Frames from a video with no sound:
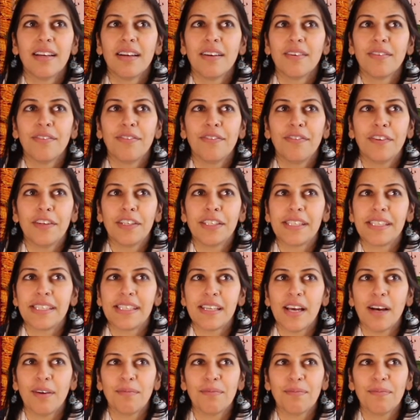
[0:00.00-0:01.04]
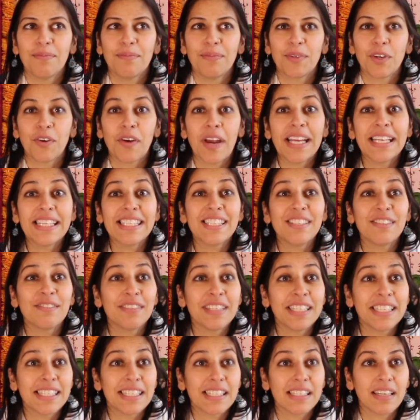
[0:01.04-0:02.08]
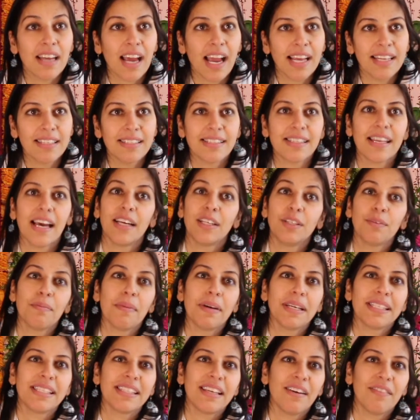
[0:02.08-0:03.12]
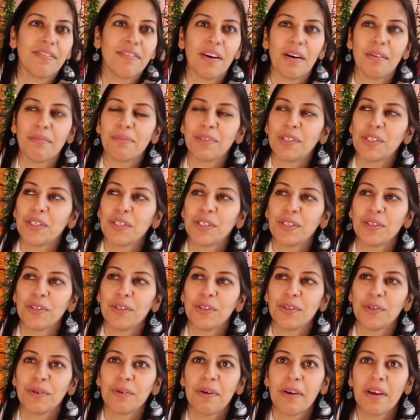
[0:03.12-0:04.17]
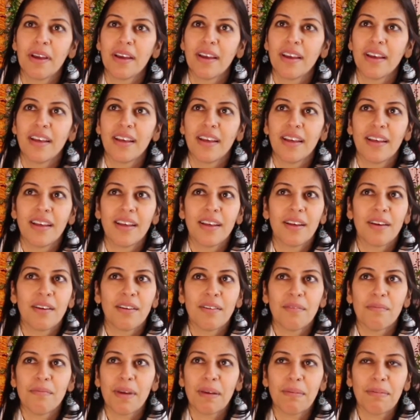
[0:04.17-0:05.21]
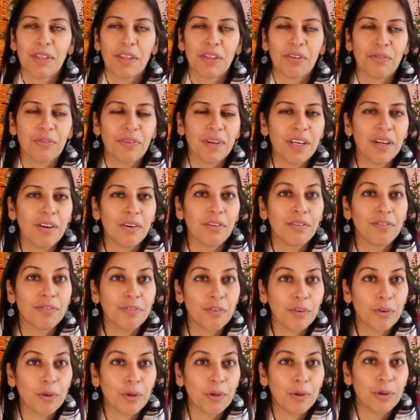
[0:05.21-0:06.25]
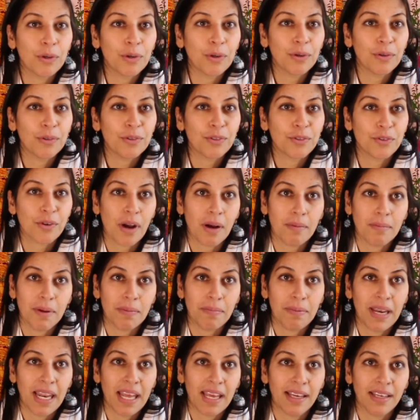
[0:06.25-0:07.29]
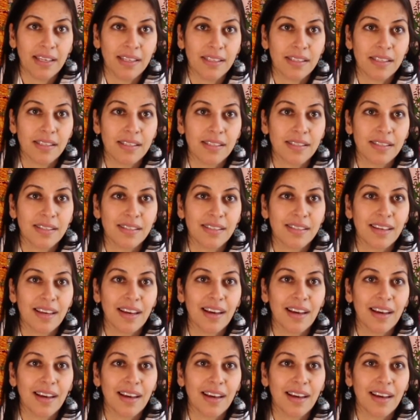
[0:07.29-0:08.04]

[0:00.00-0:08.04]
for some crazy reason, I had signed myself up to maybe 3 or 4 drama plays.